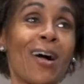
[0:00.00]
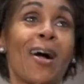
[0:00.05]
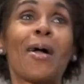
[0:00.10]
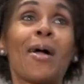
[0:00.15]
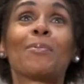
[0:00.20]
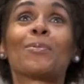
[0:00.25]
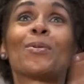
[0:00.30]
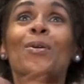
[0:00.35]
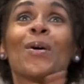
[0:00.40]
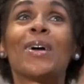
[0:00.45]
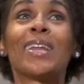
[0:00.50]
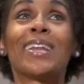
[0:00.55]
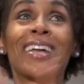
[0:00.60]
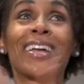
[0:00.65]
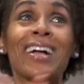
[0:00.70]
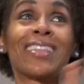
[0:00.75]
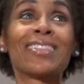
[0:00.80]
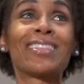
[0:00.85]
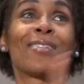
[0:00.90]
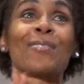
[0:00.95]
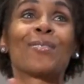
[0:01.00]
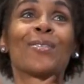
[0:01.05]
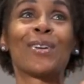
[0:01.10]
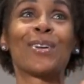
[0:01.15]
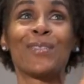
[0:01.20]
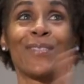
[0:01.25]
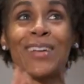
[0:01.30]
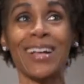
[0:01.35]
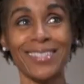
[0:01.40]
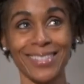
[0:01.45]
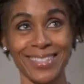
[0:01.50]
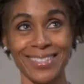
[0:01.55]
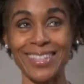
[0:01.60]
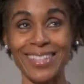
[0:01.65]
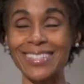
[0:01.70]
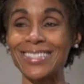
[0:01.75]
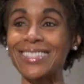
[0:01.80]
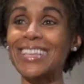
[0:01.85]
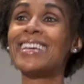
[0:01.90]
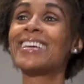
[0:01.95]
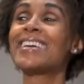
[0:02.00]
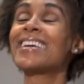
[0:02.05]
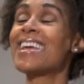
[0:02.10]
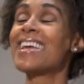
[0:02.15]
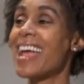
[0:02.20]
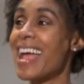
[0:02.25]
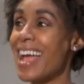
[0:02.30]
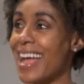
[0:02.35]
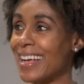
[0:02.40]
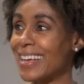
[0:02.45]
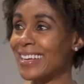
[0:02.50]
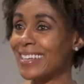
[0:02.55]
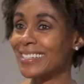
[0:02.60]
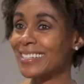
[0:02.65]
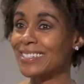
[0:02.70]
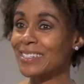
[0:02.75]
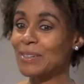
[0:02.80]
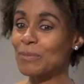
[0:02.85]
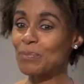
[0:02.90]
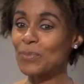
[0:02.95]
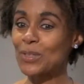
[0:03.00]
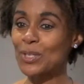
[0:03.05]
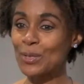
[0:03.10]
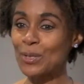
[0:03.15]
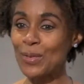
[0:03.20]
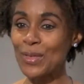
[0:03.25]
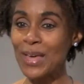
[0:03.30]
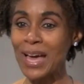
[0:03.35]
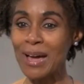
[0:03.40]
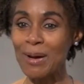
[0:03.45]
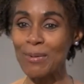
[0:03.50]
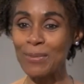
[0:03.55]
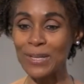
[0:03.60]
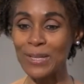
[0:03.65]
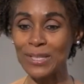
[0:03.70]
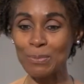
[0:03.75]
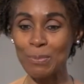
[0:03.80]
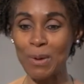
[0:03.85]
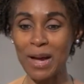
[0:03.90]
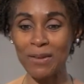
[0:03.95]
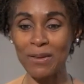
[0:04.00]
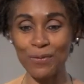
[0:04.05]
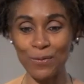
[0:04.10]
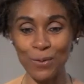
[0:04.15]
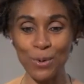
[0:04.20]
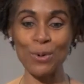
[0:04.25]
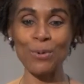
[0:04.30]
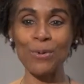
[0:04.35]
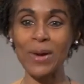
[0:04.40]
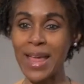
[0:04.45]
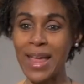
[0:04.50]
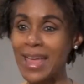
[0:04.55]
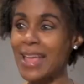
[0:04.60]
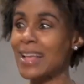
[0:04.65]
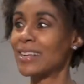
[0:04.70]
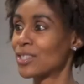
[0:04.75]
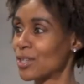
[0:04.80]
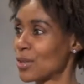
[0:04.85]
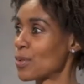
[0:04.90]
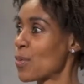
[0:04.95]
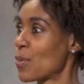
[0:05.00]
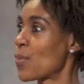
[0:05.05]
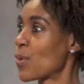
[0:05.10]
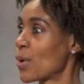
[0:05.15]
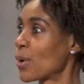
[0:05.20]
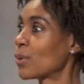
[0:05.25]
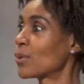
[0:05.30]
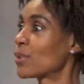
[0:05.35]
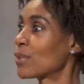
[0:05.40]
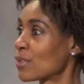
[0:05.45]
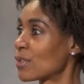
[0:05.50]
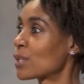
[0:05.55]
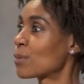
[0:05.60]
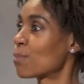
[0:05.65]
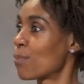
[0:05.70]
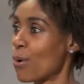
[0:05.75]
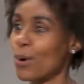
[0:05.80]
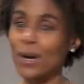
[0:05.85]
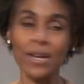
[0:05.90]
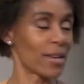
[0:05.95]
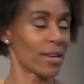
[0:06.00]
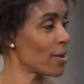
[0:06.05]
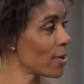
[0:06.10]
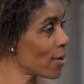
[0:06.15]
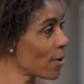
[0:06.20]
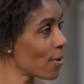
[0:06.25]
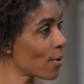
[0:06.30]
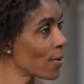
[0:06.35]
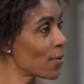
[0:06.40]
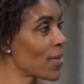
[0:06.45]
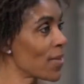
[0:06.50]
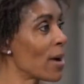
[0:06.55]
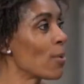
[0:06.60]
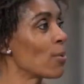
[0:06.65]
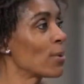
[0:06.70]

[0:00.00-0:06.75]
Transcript: I'm going to get the award of excellence. And so that was my foray into the world of sport, you know, and that